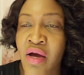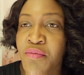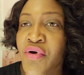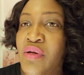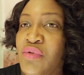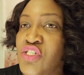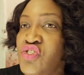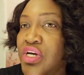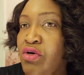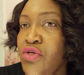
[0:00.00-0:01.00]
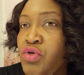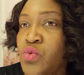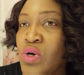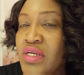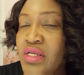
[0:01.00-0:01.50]
pretty much tell you
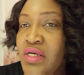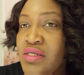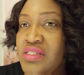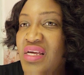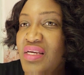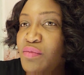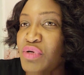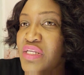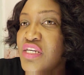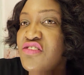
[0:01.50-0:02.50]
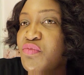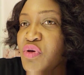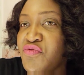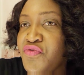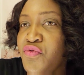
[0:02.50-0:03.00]
what it is that he believed
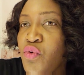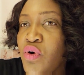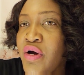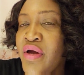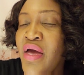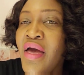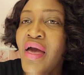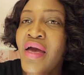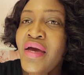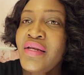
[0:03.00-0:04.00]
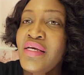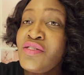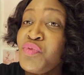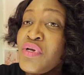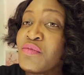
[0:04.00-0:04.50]
before, and
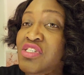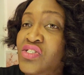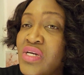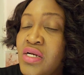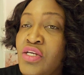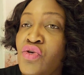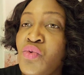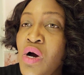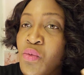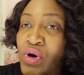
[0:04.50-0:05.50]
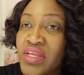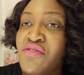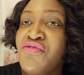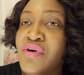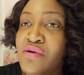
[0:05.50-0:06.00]
he's pretty much telling you what he
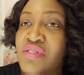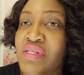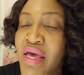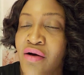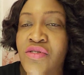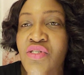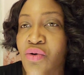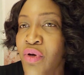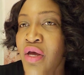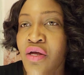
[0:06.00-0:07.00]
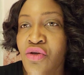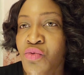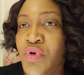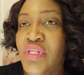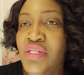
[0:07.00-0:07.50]
feels now. So you
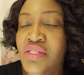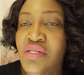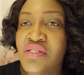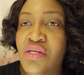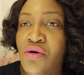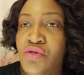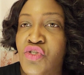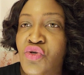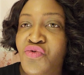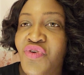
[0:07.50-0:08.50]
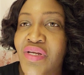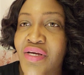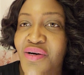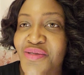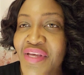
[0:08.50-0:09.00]
really need to see those two
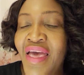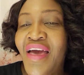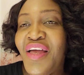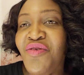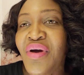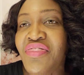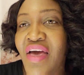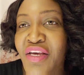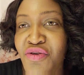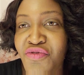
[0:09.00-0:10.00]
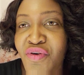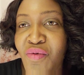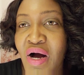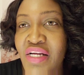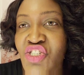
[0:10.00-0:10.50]
videos. Anyway, thank you for
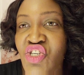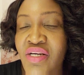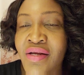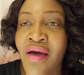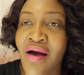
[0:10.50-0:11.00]
watching.